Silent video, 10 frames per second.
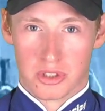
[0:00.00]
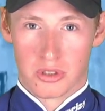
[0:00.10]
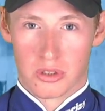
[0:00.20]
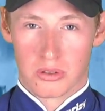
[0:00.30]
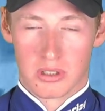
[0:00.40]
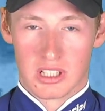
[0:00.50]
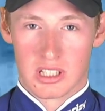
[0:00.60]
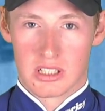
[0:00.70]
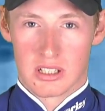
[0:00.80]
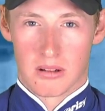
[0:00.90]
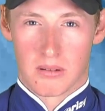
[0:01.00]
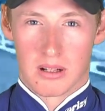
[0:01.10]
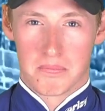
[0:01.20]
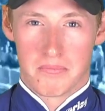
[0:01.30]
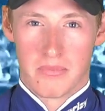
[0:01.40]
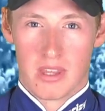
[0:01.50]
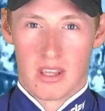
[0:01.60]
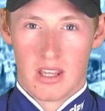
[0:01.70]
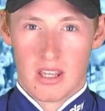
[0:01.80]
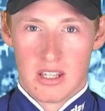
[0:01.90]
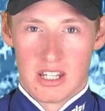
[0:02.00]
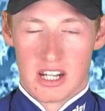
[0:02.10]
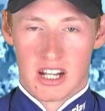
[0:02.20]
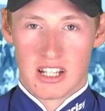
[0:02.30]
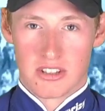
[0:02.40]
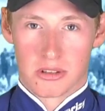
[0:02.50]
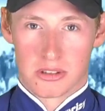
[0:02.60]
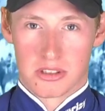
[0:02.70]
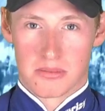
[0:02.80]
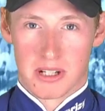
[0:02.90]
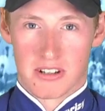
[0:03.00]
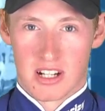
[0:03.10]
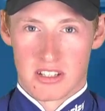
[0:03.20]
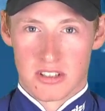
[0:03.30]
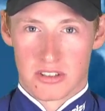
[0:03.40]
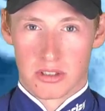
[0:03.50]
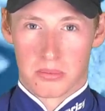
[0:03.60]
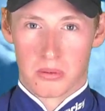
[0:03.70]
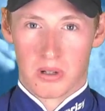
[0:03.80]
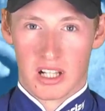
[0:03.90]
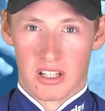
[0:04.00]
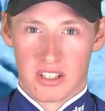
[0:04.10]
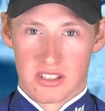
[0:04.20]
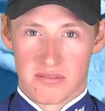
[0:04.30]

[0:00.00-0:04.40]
draw, really. So, he's a horse that's been racing super well, and there's a